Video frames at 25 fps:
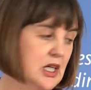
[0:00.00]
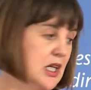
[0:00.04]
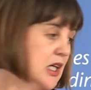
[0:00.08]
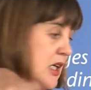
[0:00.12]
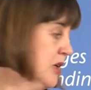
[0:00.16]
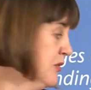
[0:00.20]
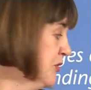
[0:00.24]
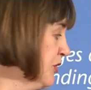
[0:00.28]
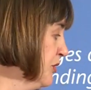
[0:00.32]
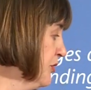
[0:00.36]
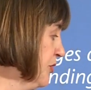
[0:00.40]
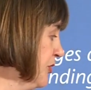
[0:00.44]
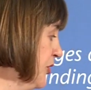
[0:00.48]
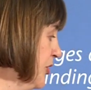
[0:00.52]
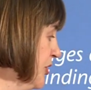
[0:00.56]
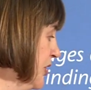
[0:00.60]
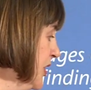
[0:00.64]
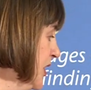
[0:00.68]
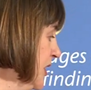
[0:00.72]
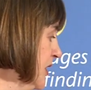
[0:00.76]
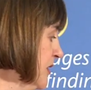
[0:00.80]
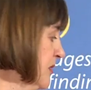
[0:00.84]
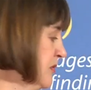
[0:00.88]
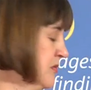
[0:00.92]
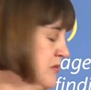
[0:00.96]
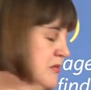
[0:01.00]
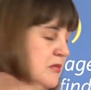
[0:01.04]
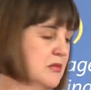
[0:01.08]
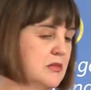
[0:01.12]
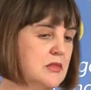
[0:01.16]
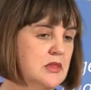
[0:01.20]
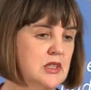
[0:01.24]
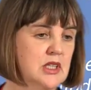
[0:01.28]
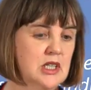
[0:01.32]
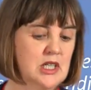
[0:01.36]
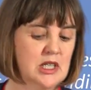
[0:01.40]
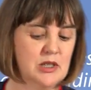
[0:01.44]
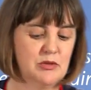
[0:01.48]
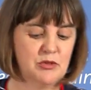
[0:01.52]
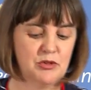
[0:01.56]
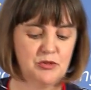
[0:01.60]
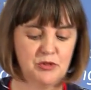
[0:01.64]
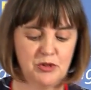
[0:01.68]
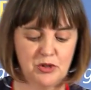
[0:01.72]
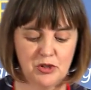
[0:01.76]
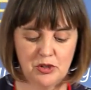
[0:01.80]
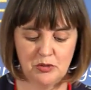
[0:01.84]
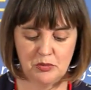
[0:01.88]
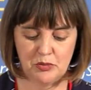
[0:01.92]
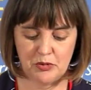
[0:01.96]
In reviewing, in
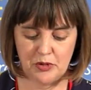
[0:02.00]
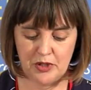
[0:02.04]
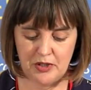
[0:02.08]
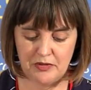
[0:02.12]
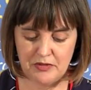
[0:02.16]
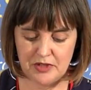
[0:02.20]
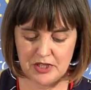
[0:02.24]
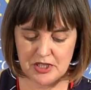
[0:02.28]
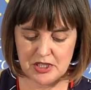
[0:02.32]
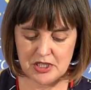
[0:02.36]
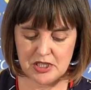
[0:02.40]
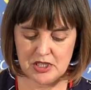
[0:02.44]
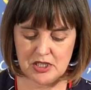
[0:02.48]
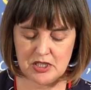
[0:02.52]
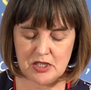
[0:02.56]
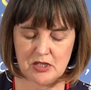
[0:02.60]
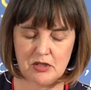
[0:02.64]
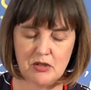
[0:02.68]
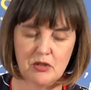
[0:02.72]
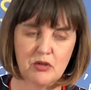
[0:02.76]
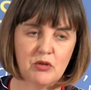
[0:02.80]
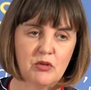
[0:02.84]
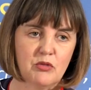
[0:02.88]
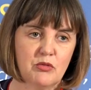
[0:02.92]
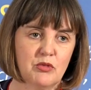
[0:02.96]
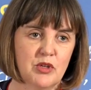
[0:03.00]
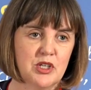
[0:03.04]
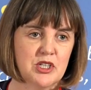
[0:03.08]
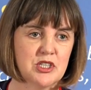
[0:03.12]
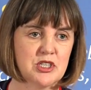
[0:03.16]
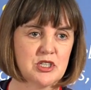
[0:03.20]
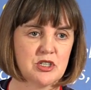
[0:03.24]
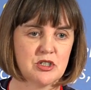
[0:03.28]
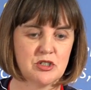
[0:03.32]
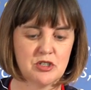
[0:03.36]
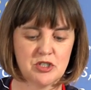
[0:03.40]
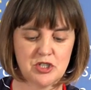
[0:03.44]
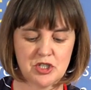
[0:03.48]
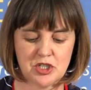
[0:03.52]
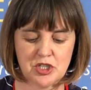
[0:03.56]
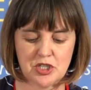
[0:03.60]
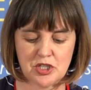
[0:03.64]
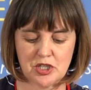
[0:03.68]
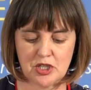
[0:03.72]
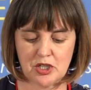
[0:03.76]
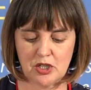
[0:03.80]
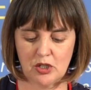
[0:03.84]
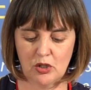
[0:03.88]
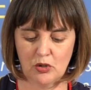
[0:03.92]
reviewing previous research